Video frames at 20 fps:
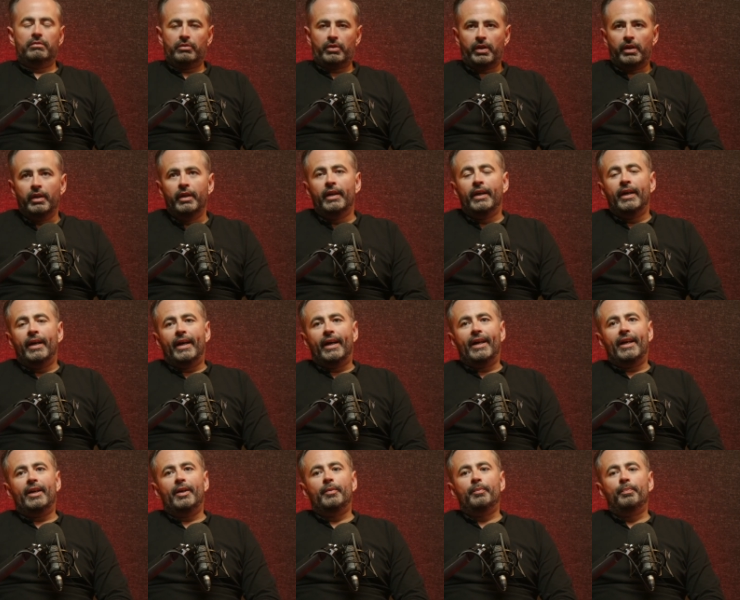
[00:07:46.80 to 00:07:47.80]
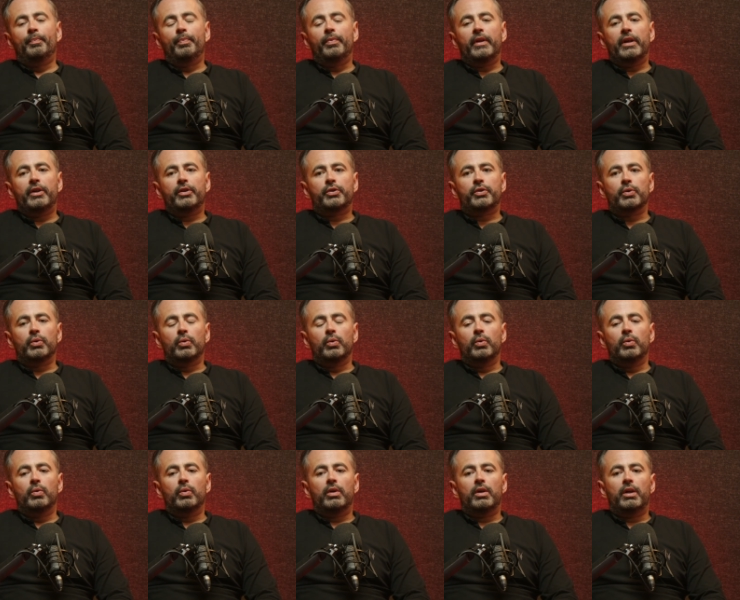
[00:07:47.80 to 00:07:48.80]
okay.
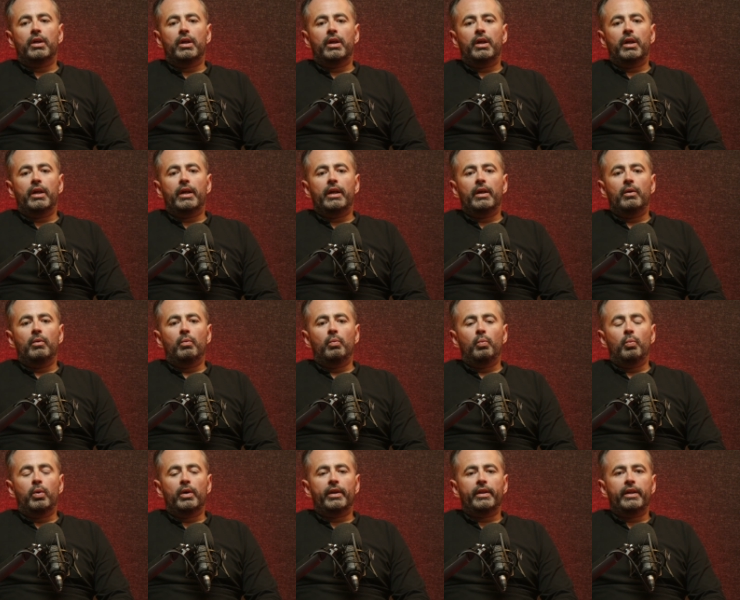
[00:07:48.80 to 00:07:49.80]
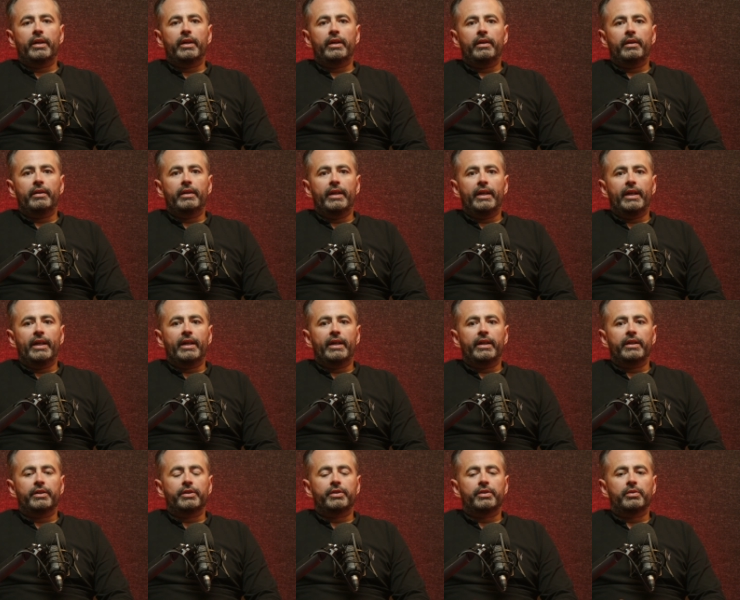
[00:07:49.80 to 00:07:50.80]
So one of the
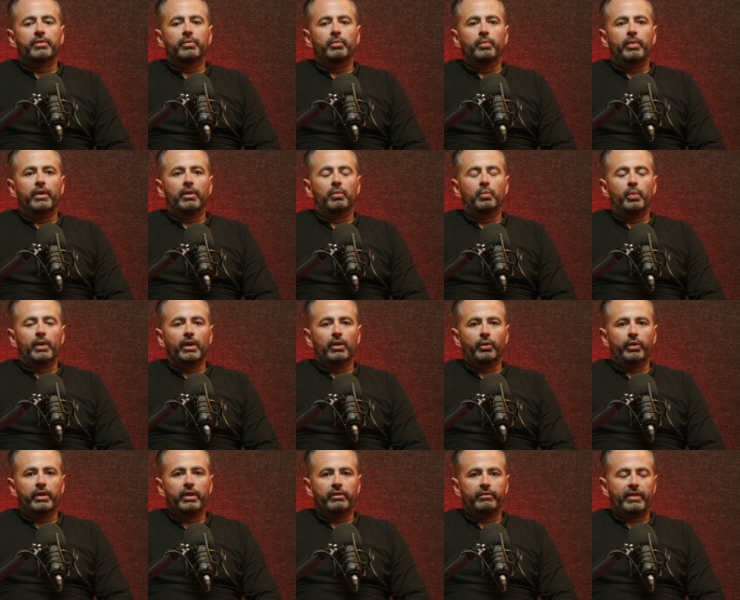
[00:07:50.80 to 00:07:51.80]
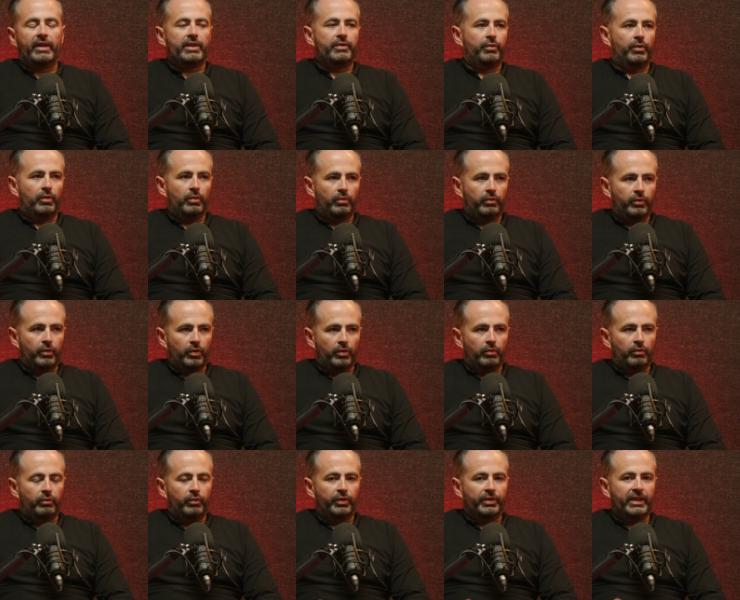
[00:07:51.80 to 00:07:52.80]
areas where we're looking at Vast for
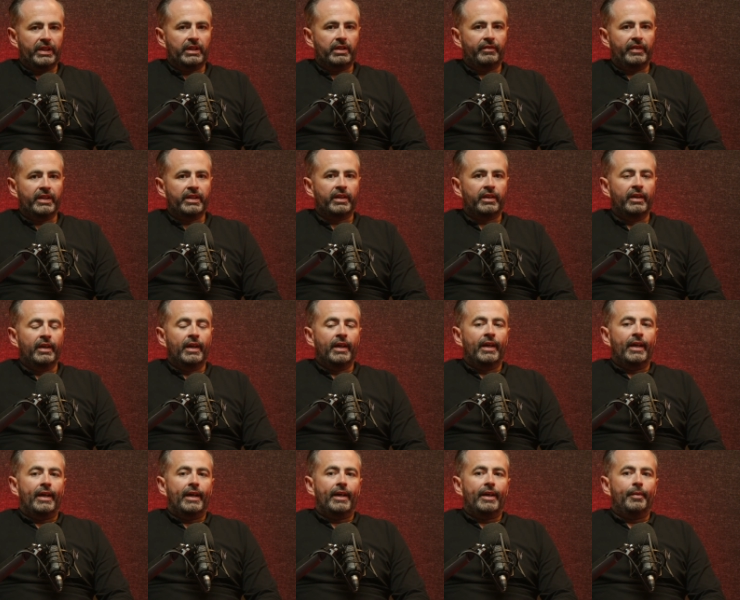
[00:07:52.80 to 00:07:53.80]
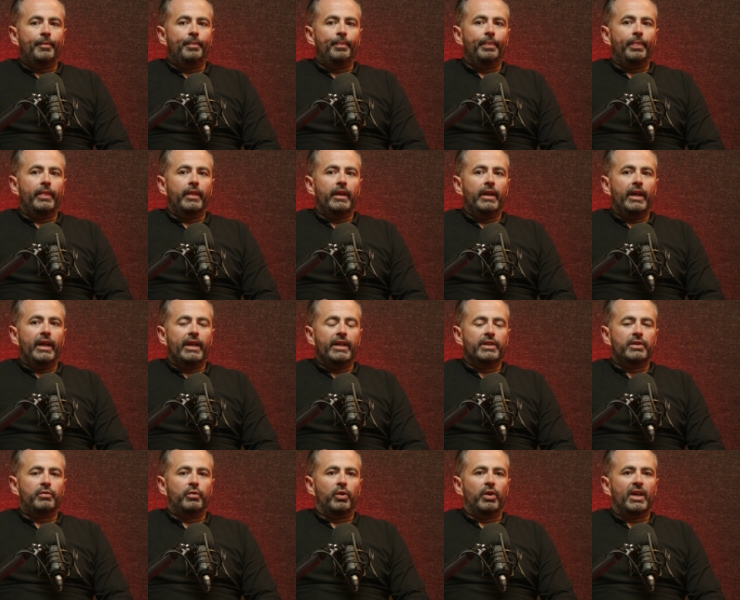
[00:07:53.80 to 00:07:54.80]
Data Vita
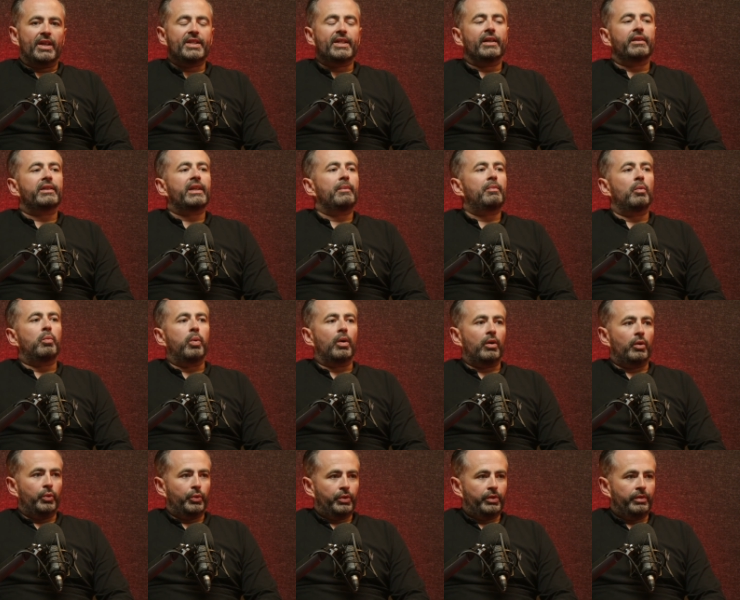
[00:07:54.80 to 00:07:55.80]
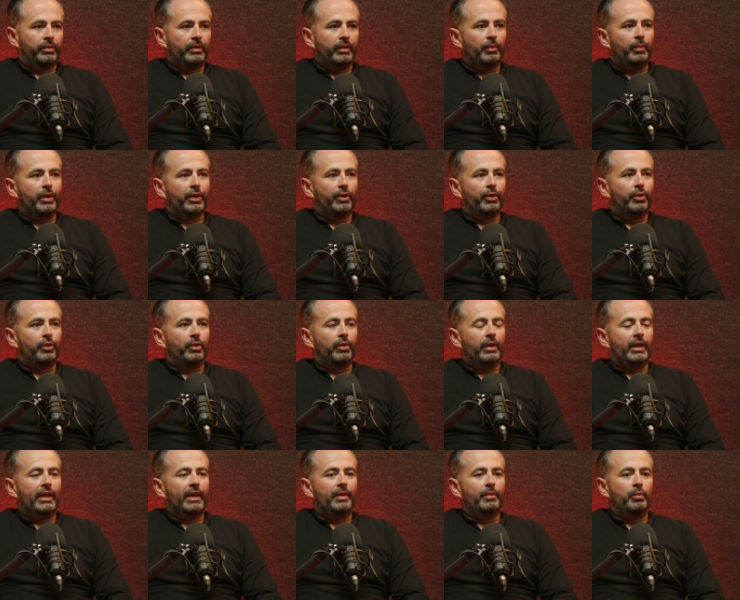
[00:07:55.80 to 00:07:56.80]
is for a certain type of workload.
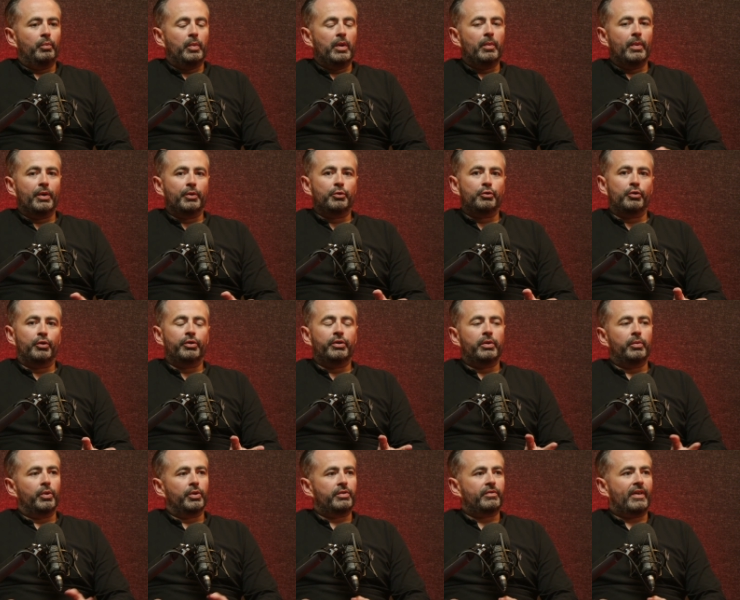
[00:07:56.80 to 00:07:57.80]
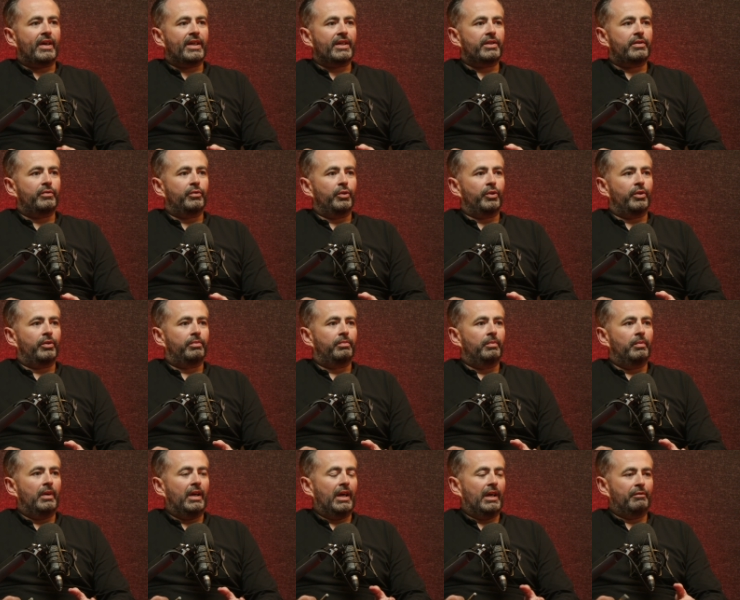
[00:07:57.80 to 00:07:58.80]
We weren't drawn towards Vast for
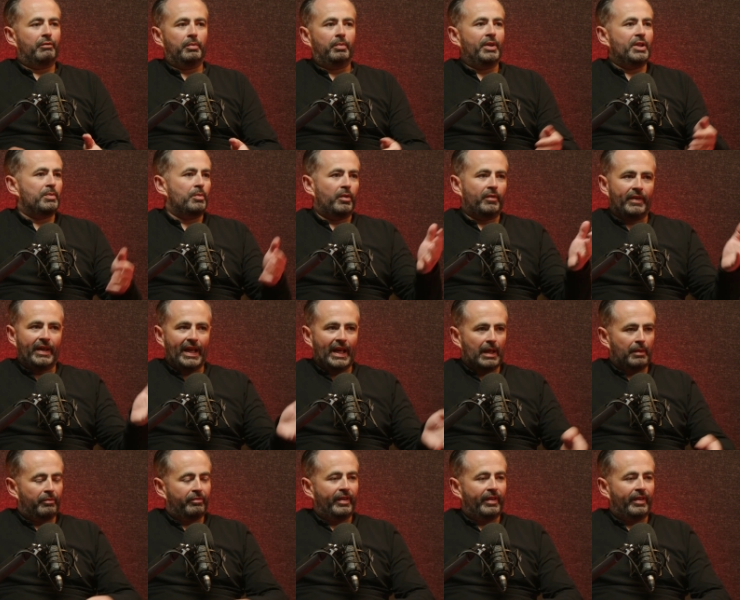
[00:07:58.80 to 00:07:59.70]
a replacement of an app